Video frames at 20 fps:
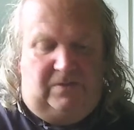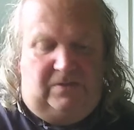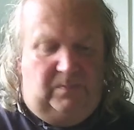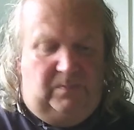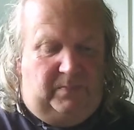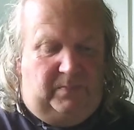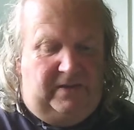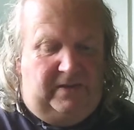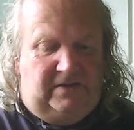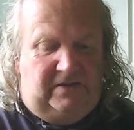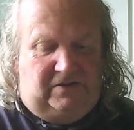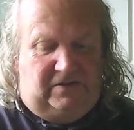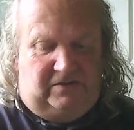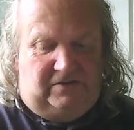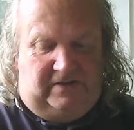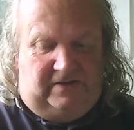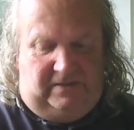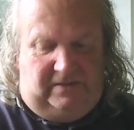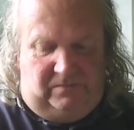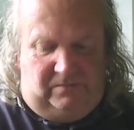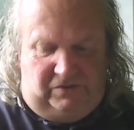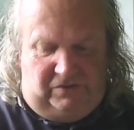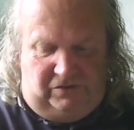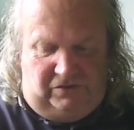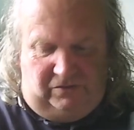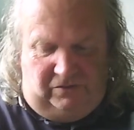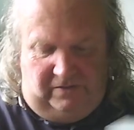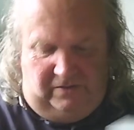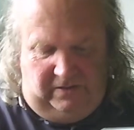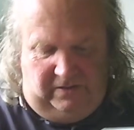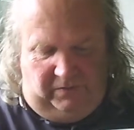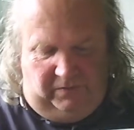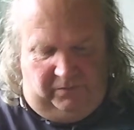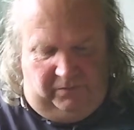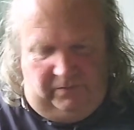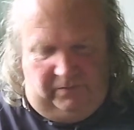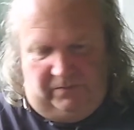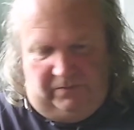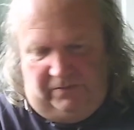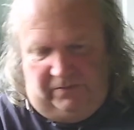bits and pieces that I was sorting
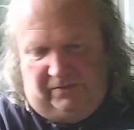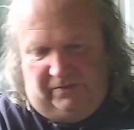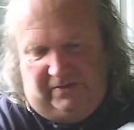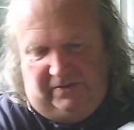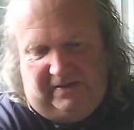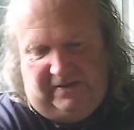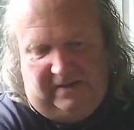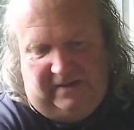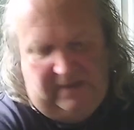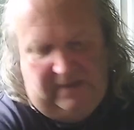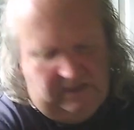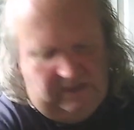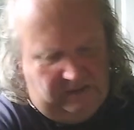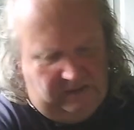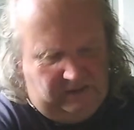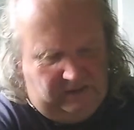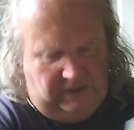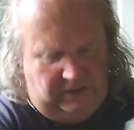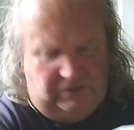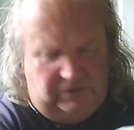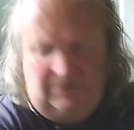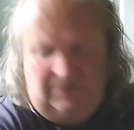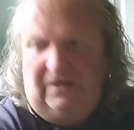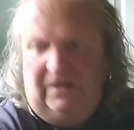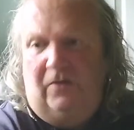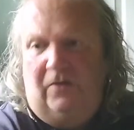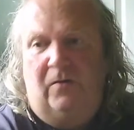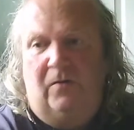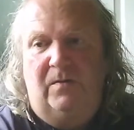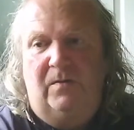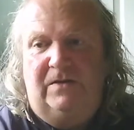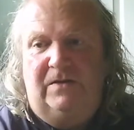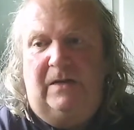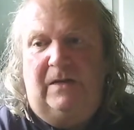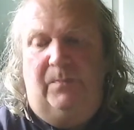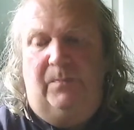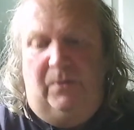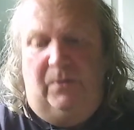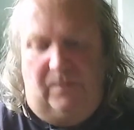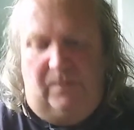through the other day. And doesn't that always
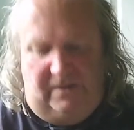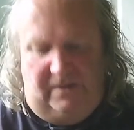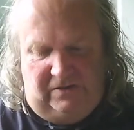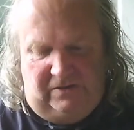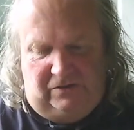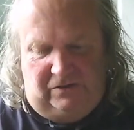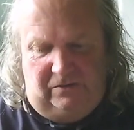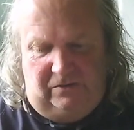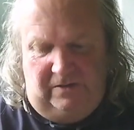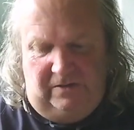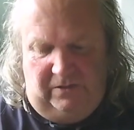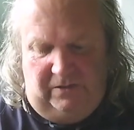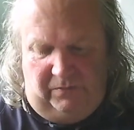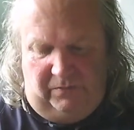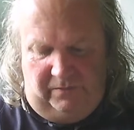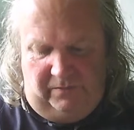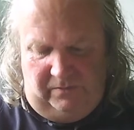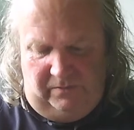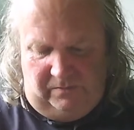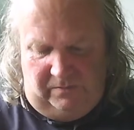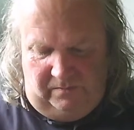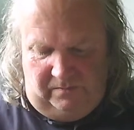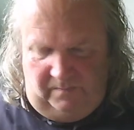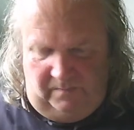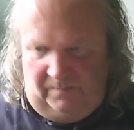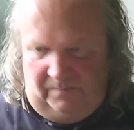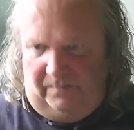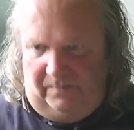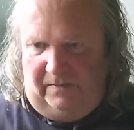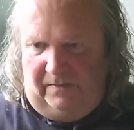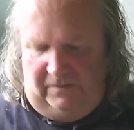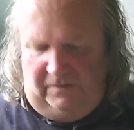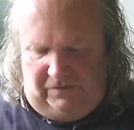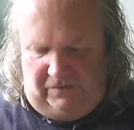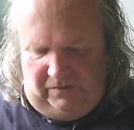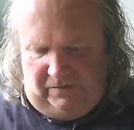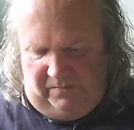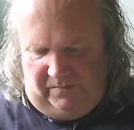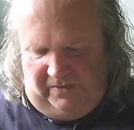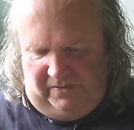happen when you're sorting through
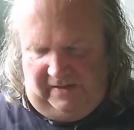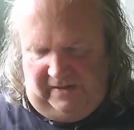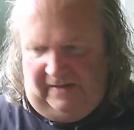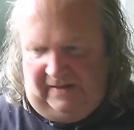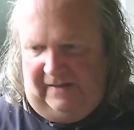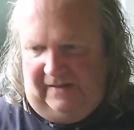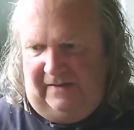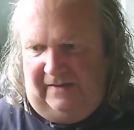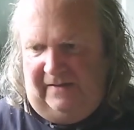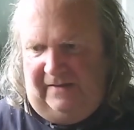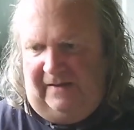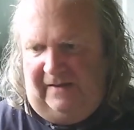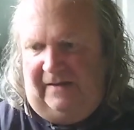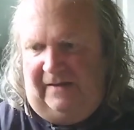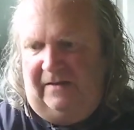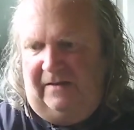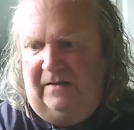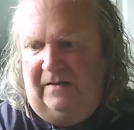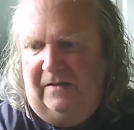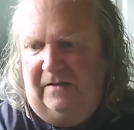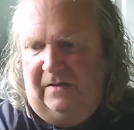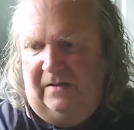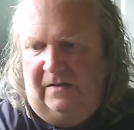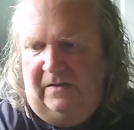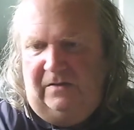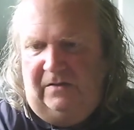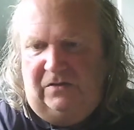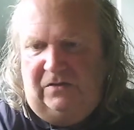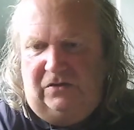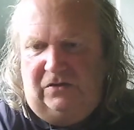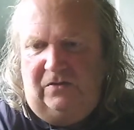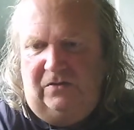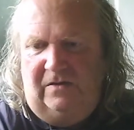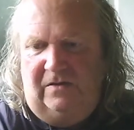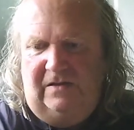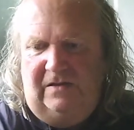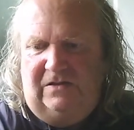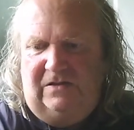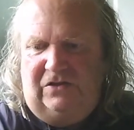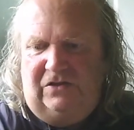something like that? You
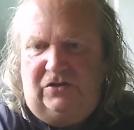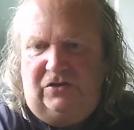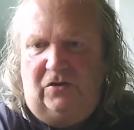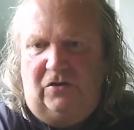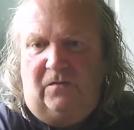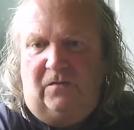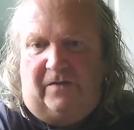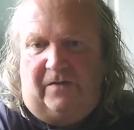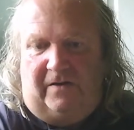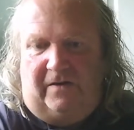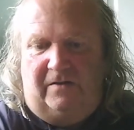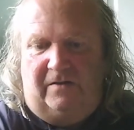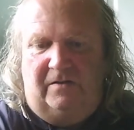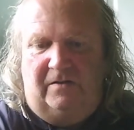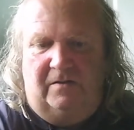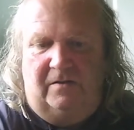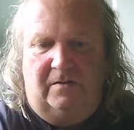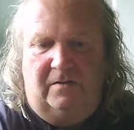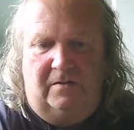suddenly discover